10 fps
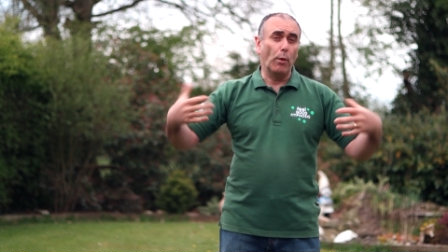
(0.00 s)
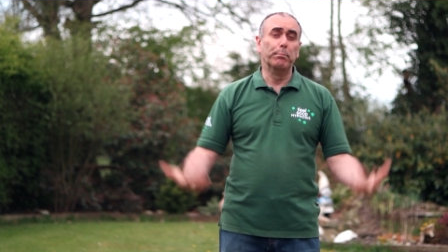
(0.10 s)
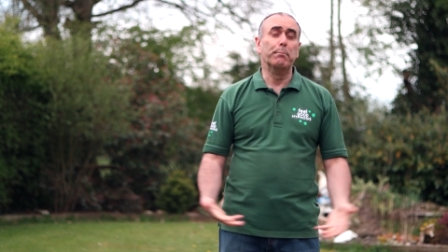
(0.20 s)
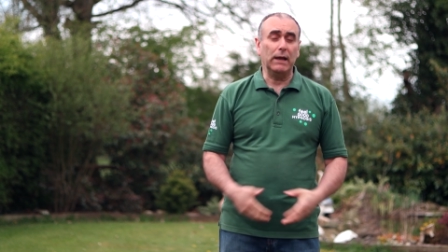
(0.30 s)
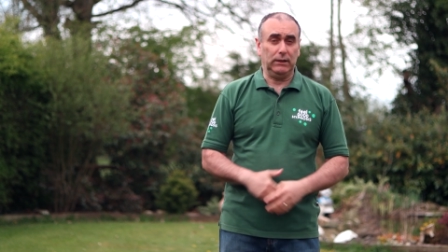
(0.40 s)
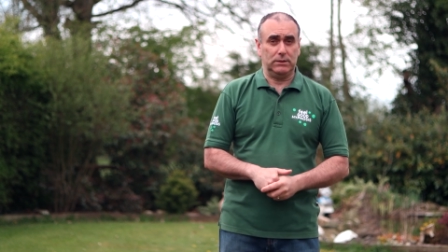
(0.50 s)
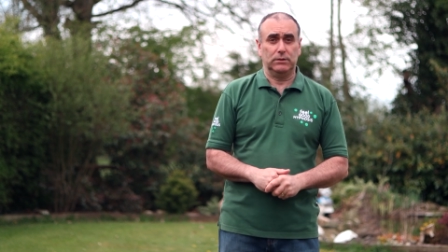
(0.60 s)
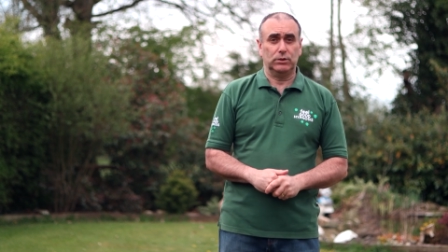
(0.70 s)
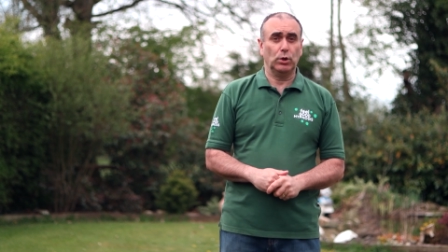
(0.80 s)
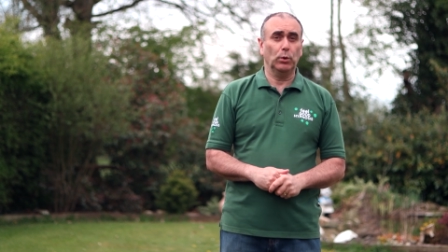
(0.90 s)
melt
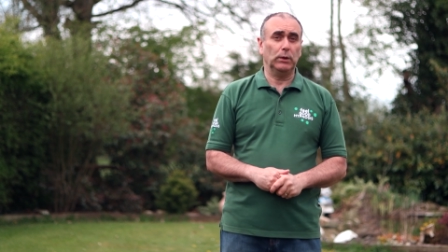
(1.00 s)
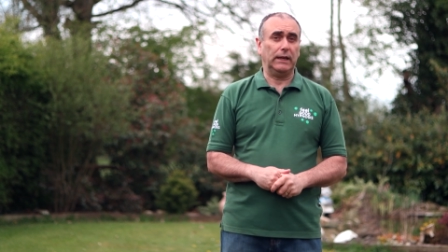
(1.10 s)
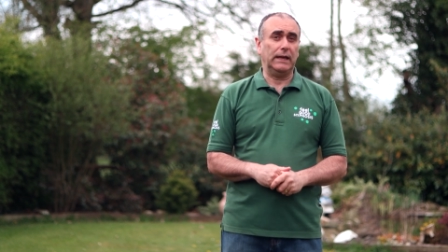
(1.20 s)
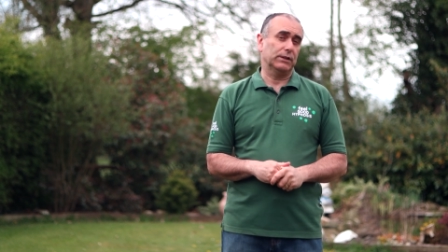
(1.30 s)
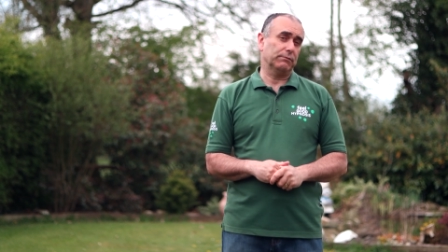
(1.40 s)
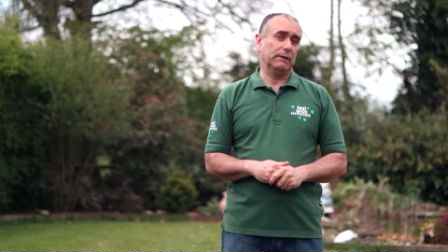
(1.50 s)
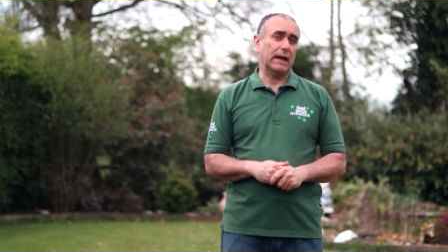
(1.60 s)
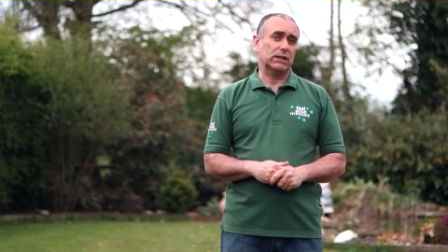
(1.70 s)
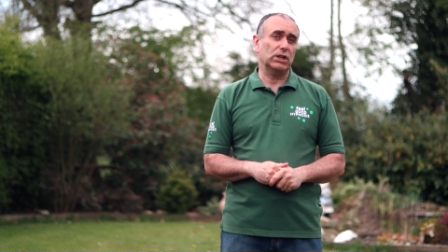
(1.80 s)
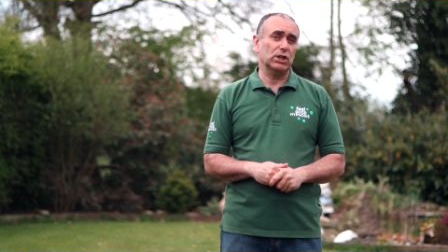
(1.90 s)
totally into
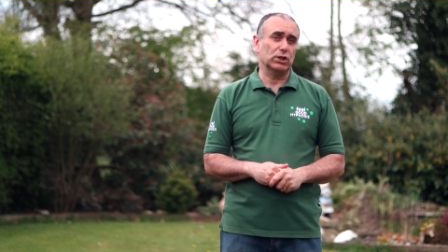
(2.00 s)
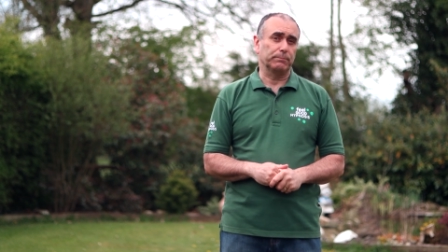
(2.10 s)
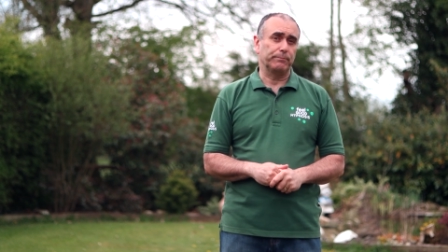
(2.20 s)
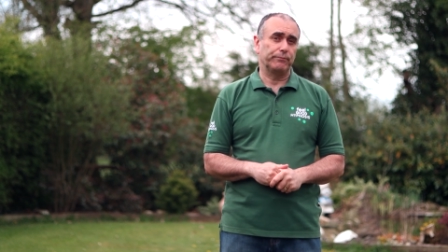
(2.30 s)
relaxation.